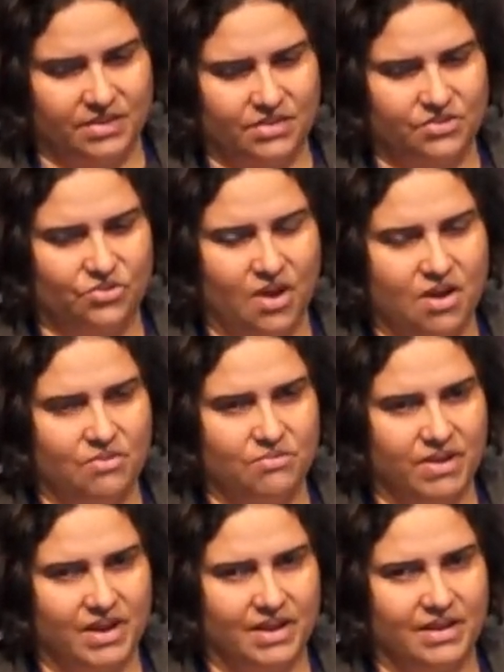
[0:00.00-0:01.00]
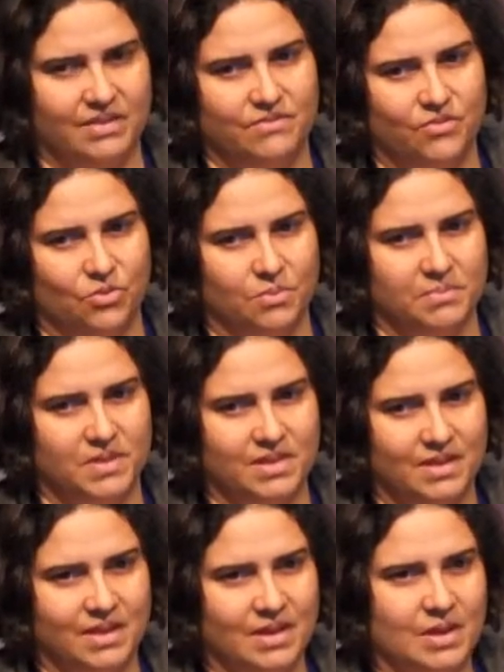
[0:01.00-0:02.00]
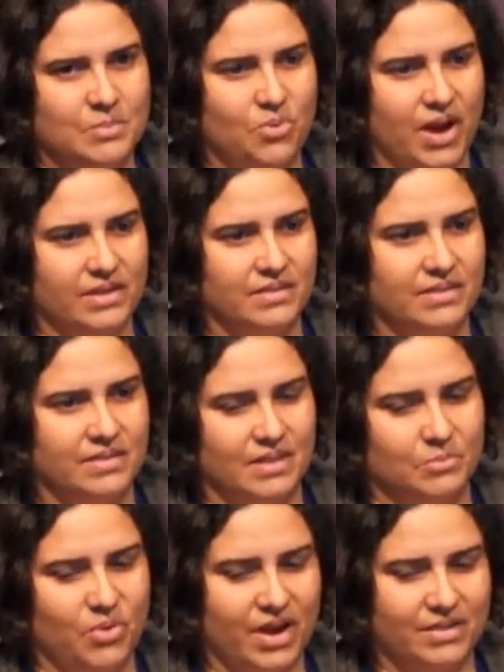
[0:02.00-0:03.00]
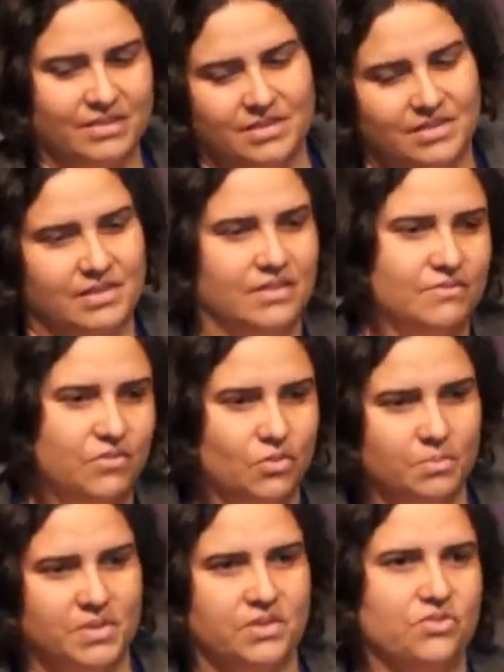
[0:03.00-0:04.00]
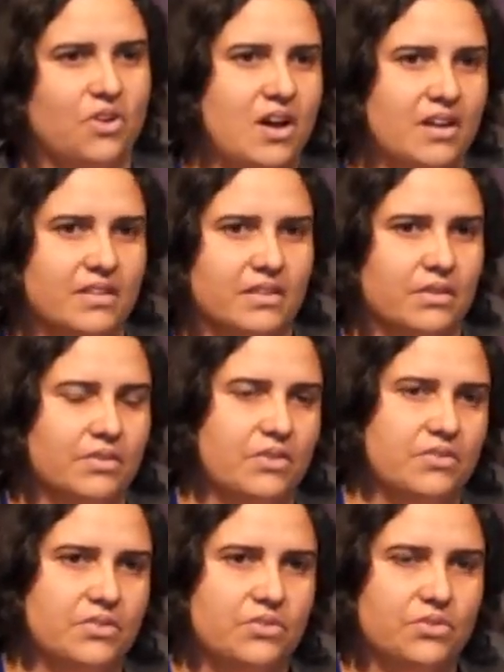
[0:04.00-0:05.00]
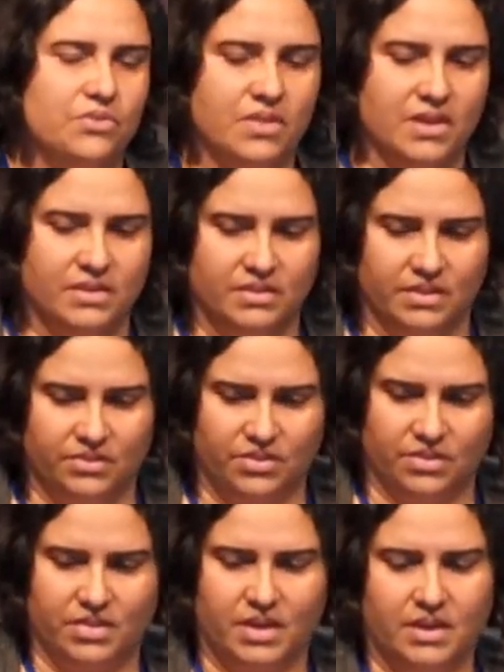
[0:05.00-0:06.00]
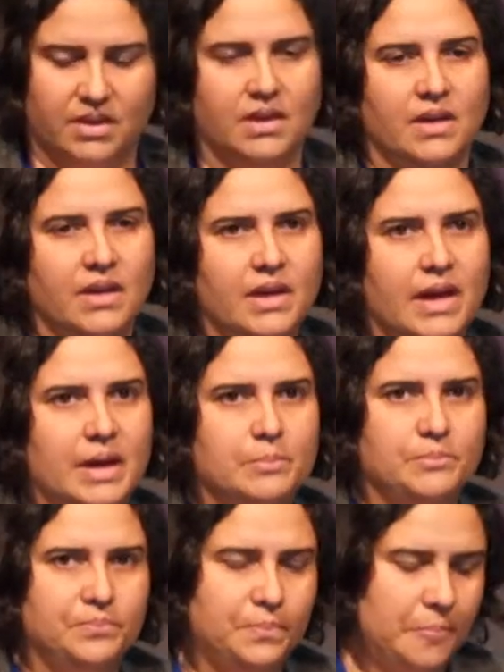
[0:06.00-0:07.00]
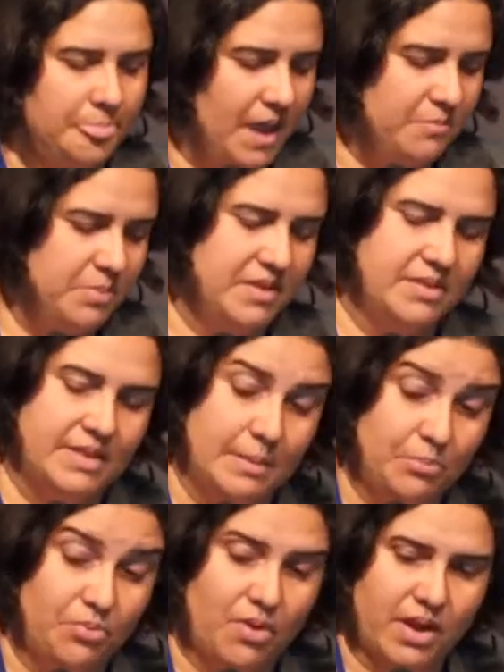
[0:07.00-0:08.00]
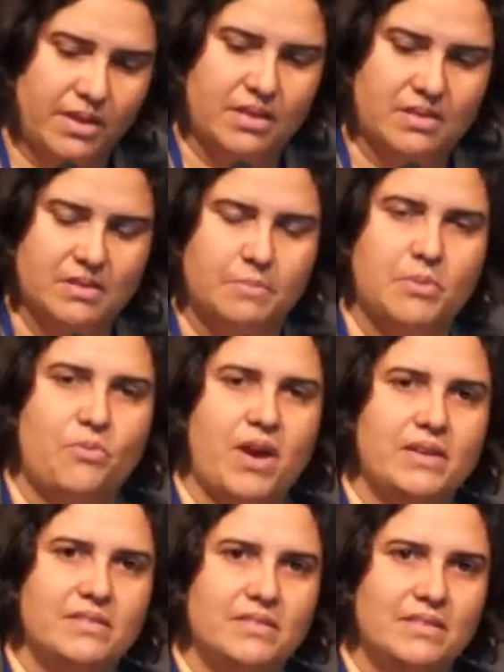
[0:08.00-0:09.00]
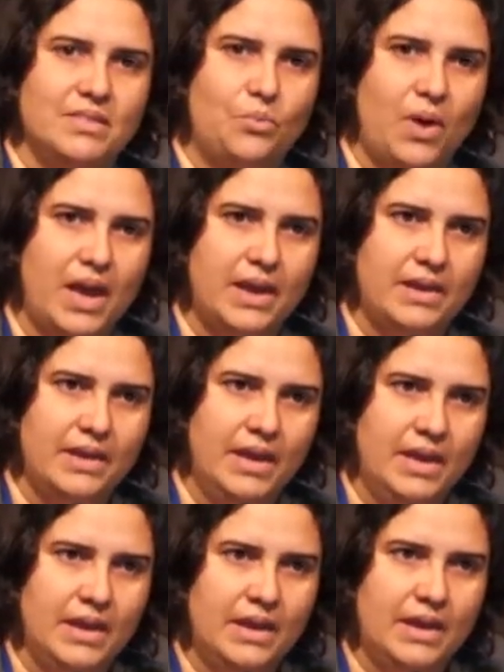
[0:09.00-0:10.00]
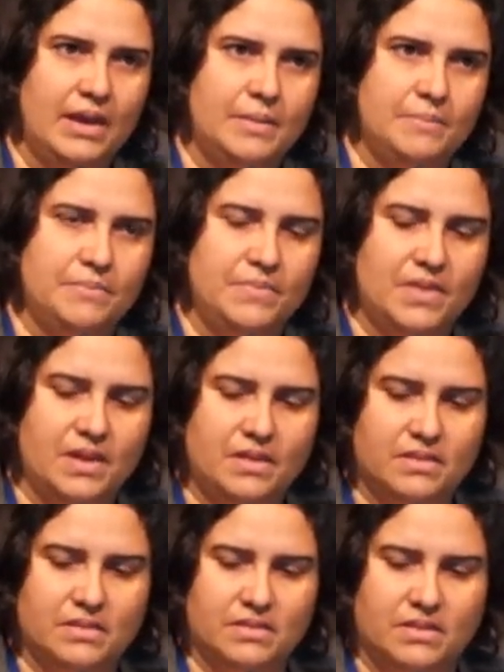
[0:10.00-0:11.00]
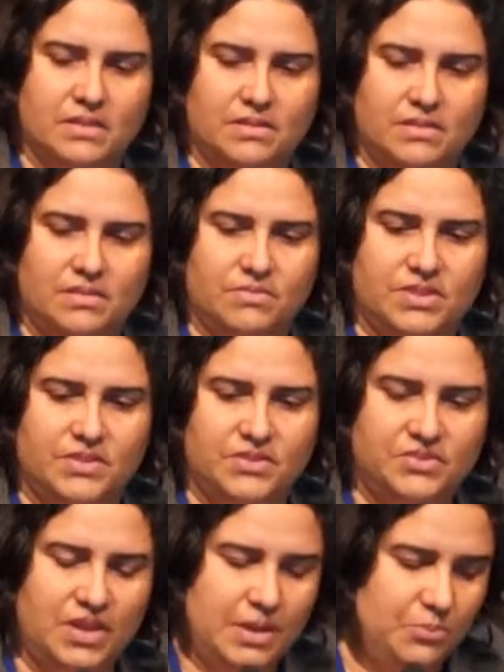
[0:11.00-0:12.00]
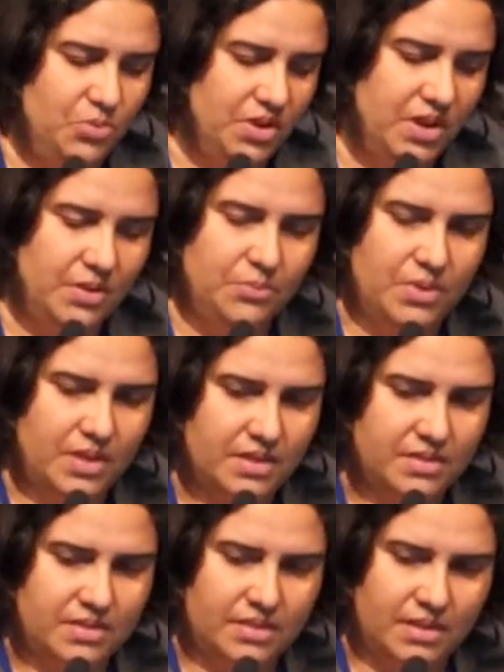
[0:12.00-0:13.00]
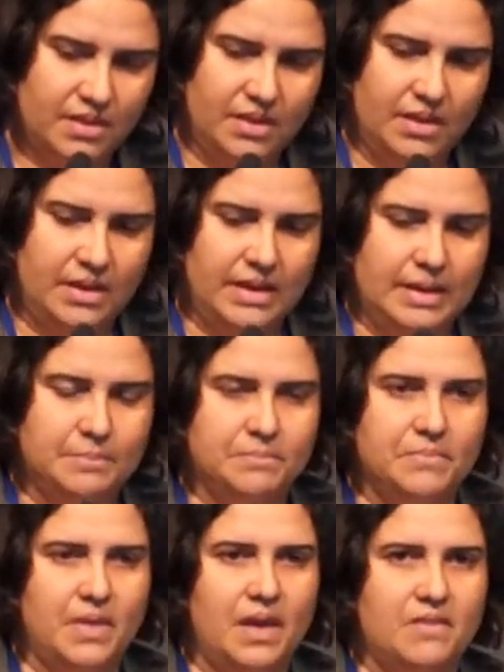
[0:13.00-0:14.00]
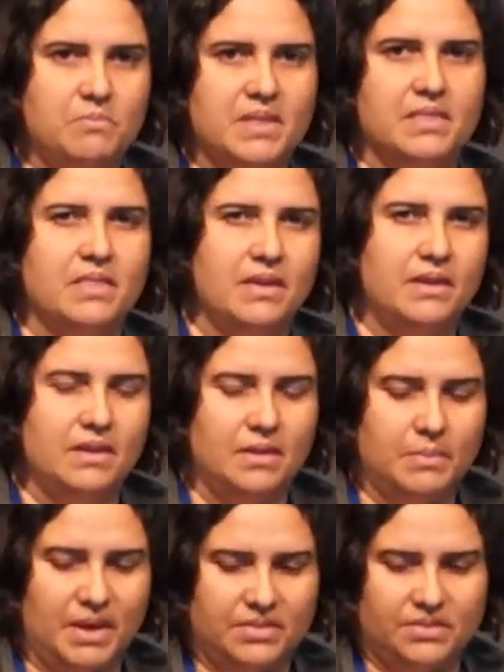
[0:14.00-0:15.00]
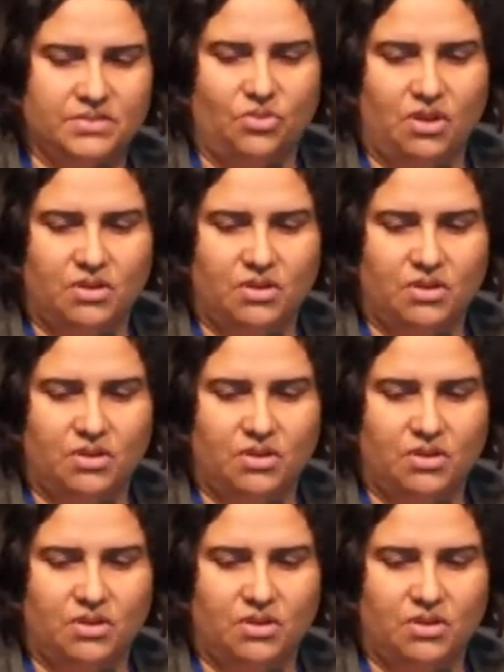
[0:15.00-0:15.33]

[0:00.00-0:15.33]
So the trial really informs practice, and practice informs the trial, and those two things I don't think have been separated in the way that the research team working with us have been thinking about this